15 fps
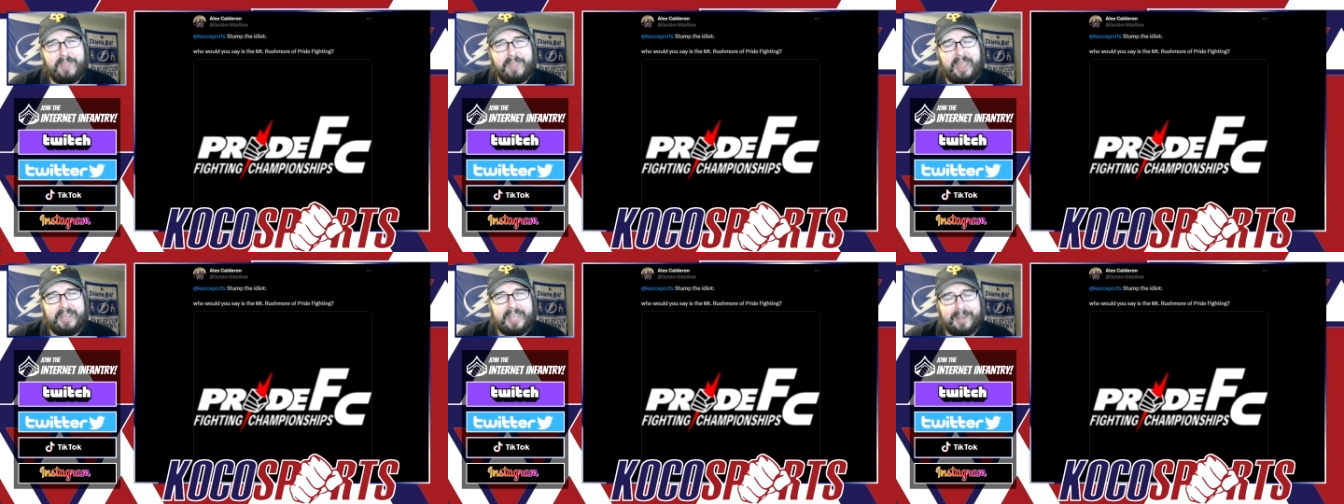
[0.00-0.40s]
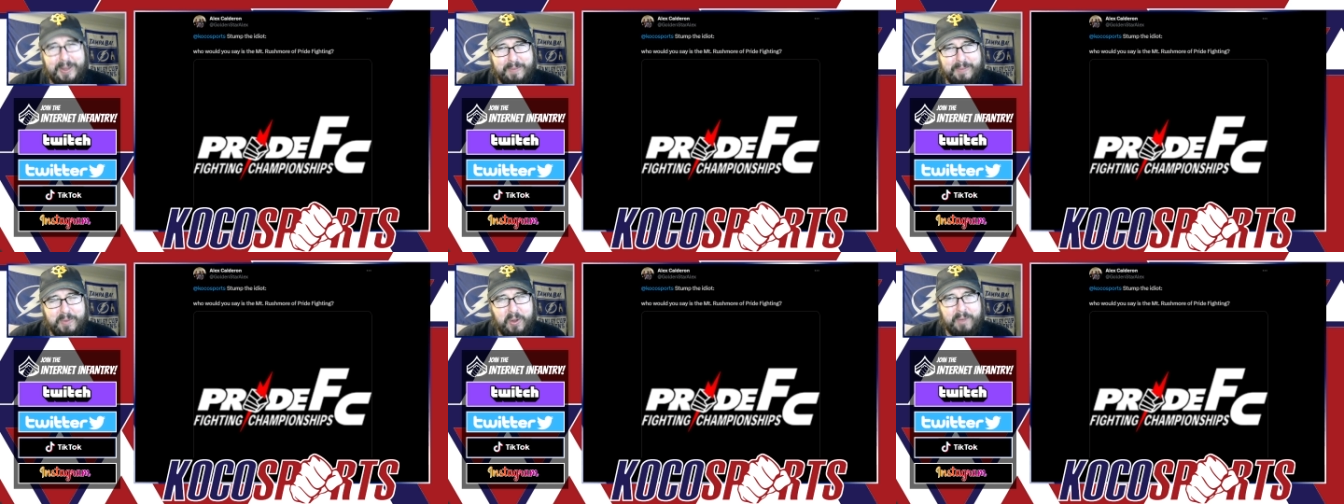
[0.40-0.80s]
I got to
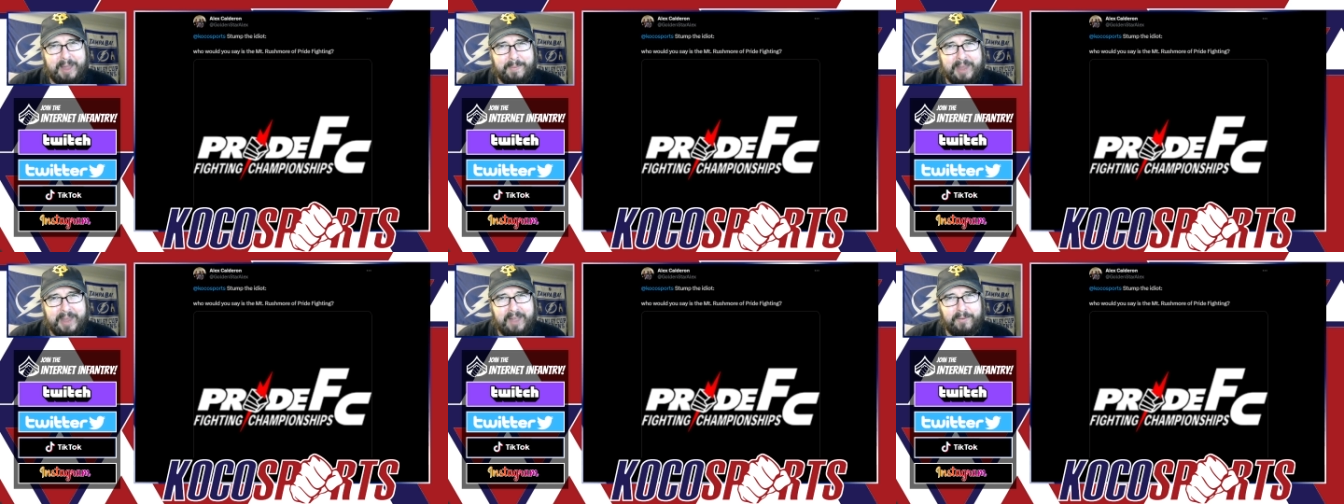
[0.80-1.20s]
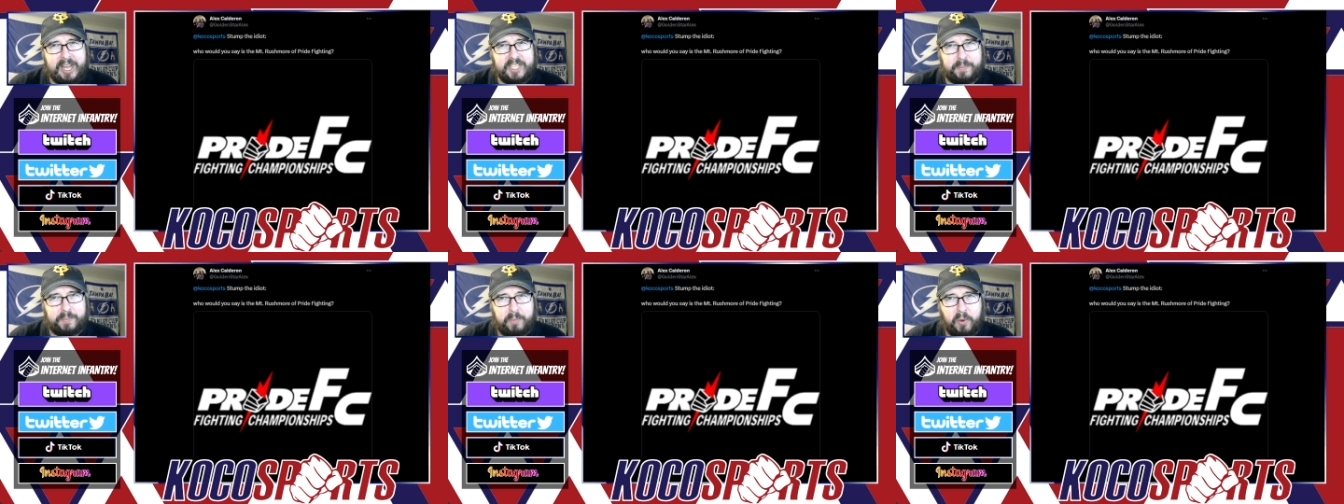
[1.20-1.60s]
learn more about Mount
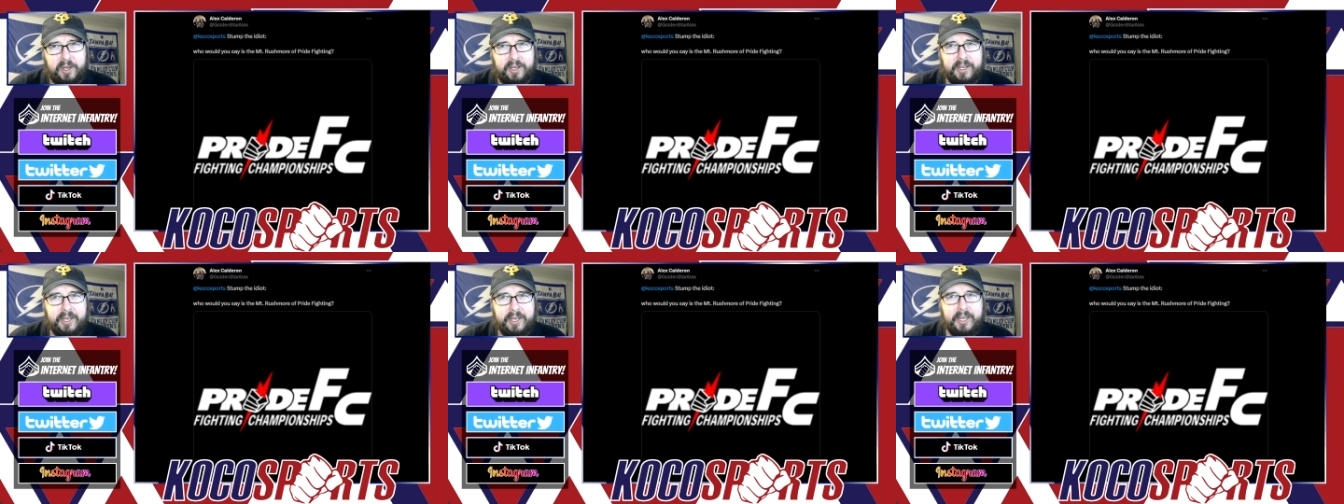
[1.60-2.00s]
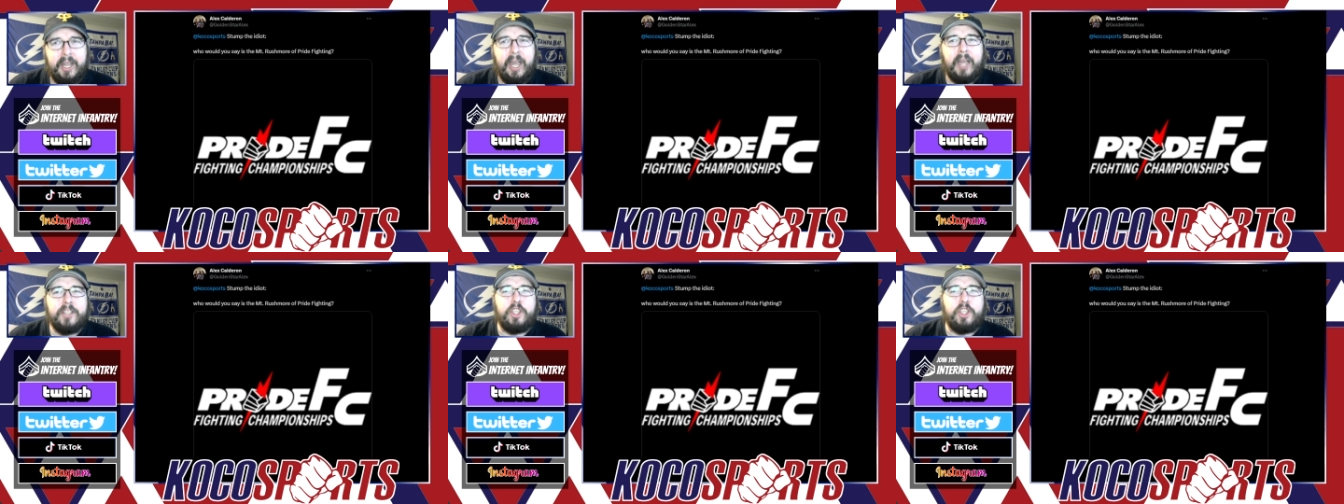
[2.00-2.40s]
Rushmore.
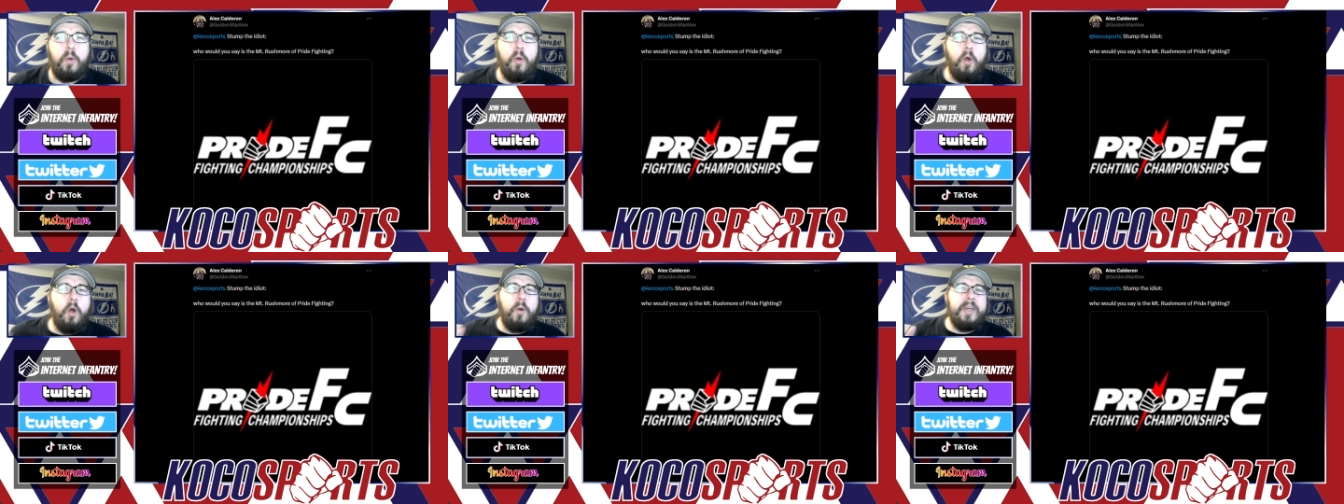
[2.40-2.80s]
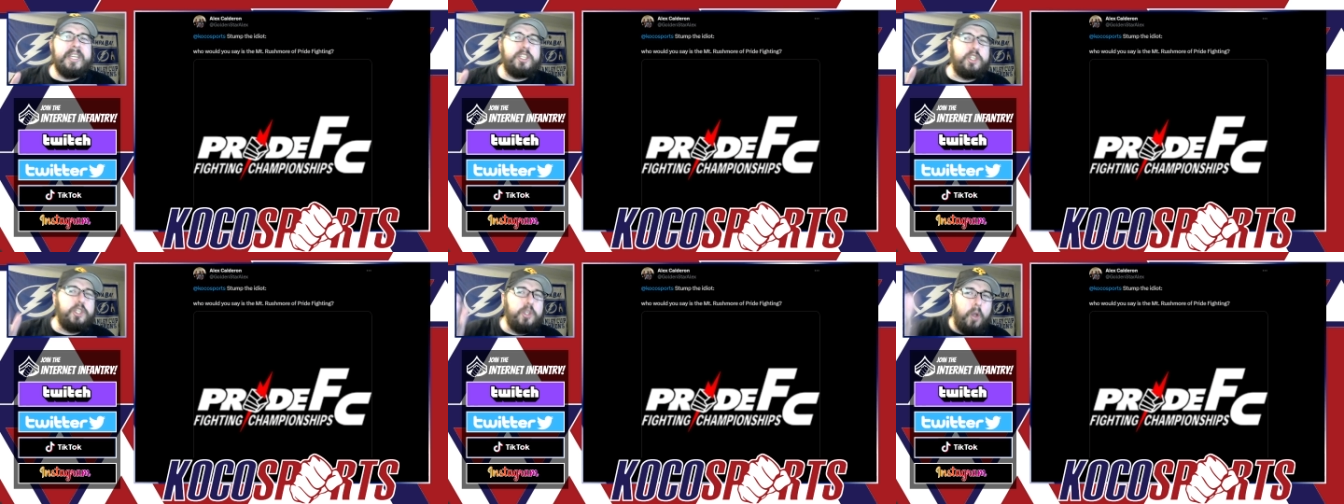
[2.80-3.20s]
So who
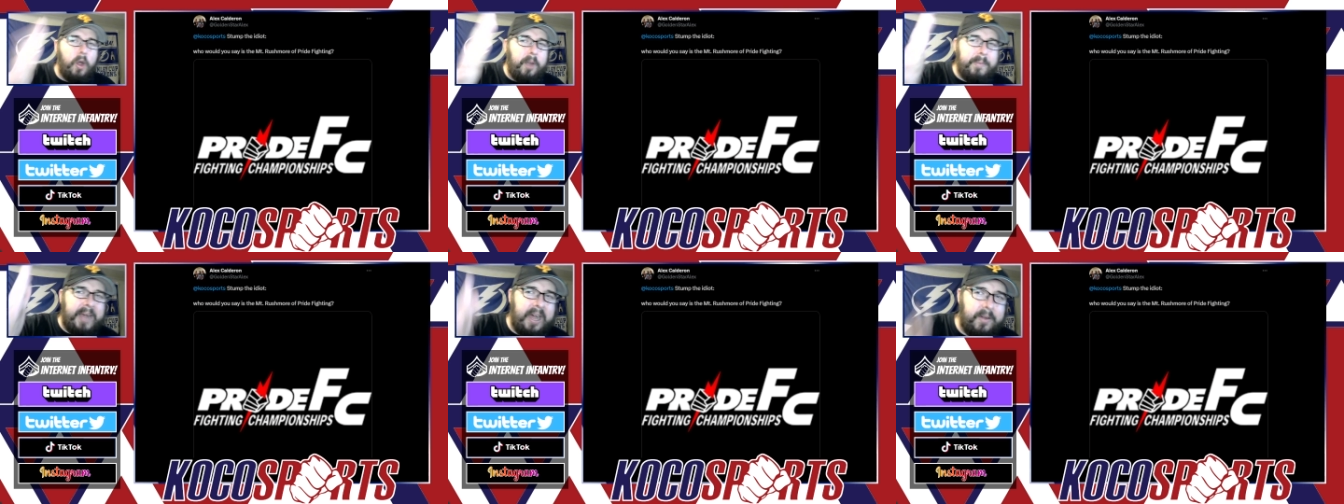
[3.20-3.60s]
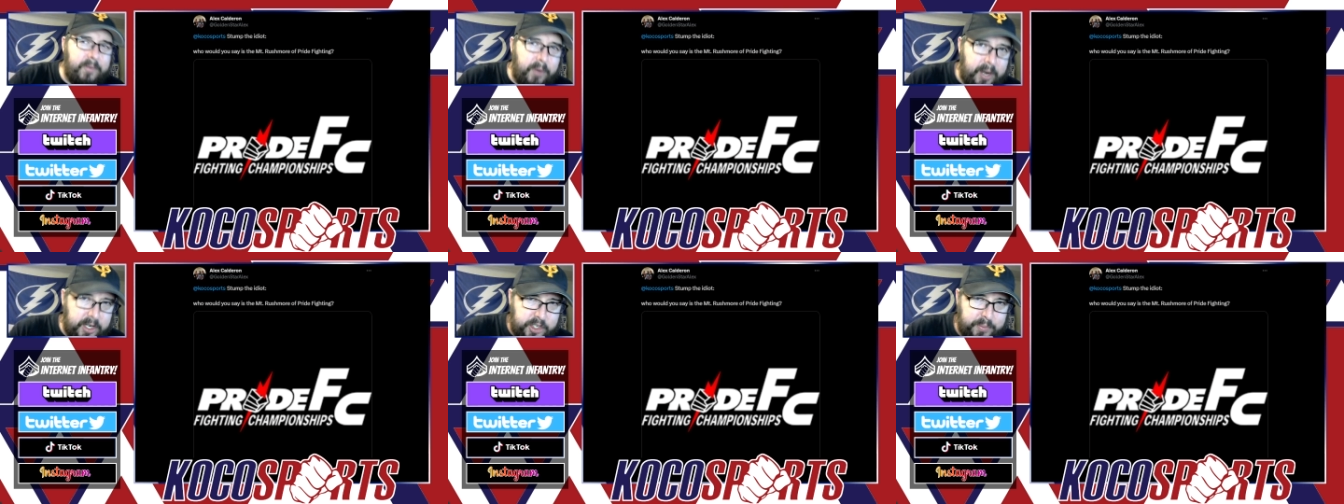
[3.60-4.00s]
is your Mount
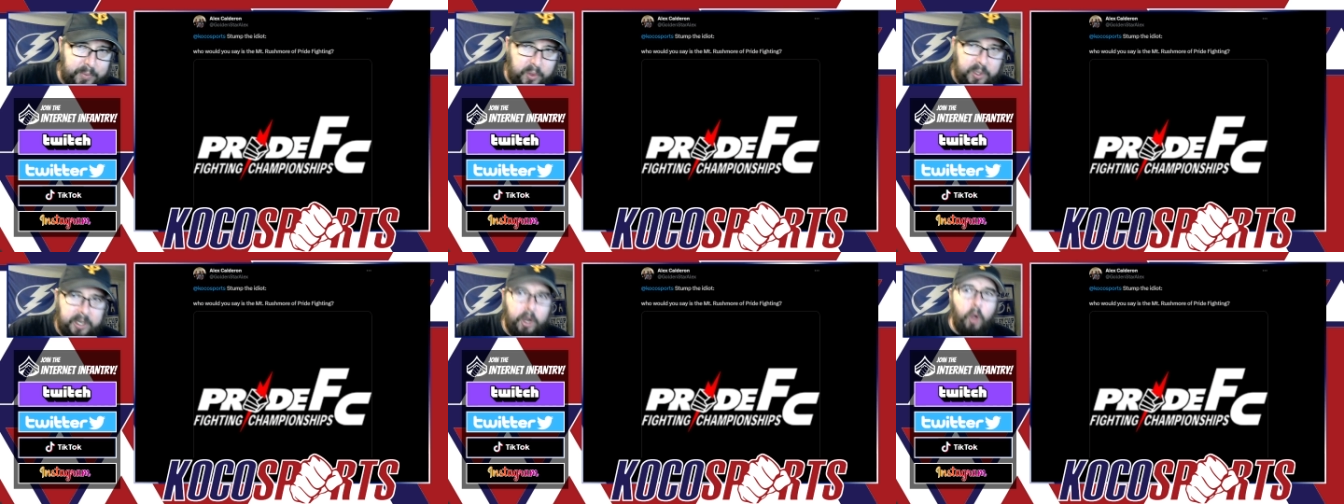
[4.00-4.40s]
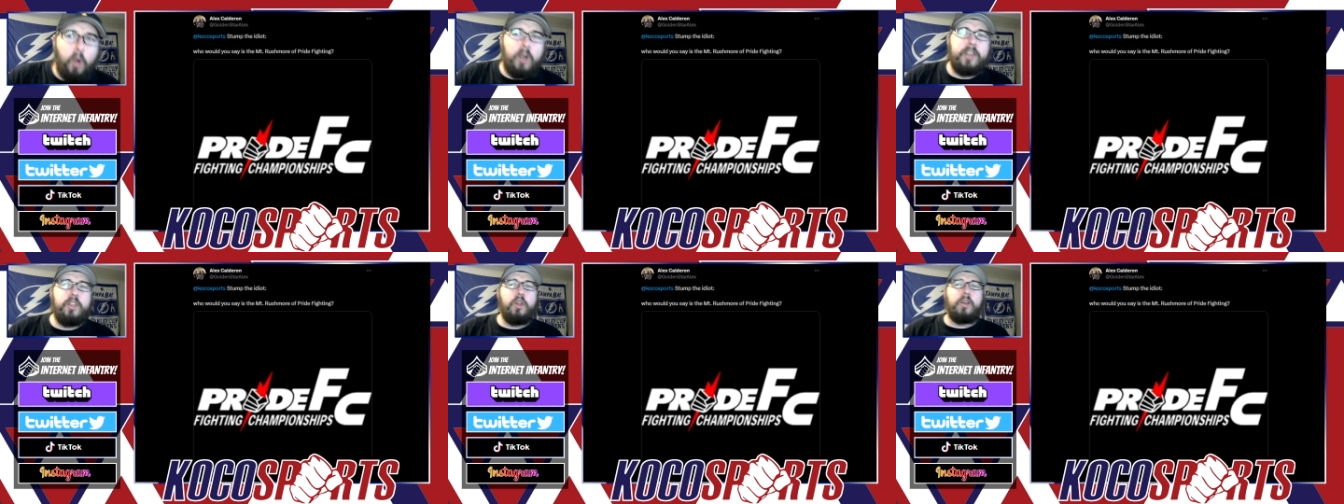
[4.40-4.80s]
Rushmore
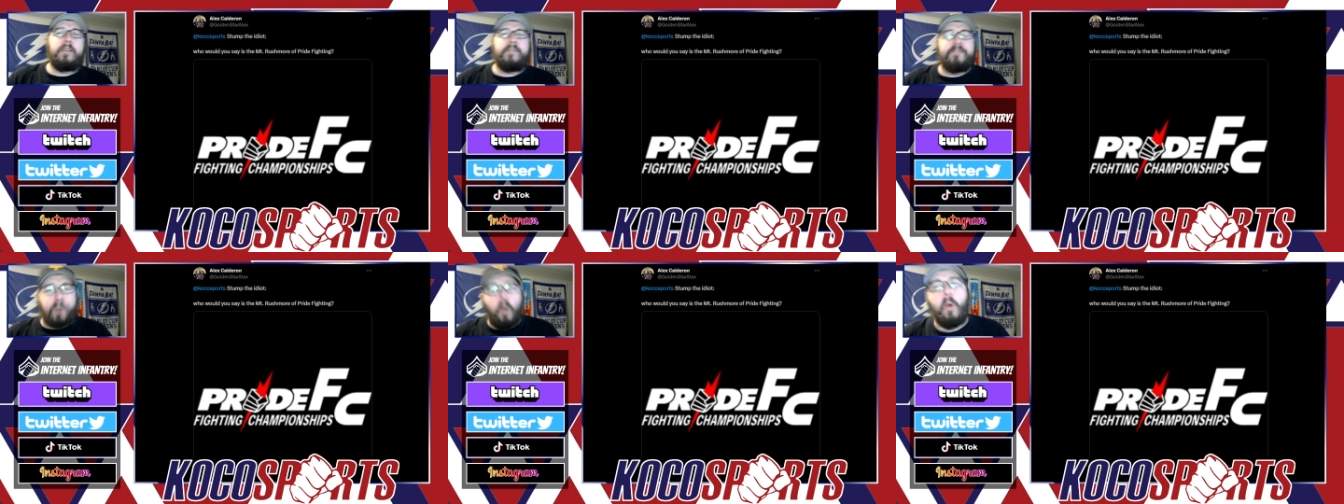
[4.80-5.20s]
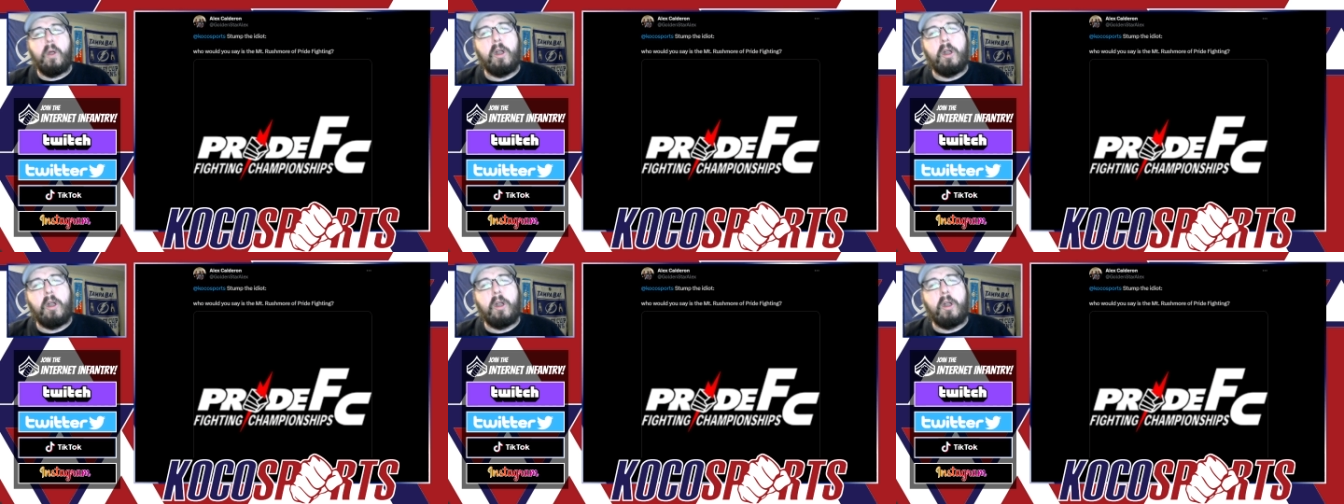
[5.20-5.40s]
or your 4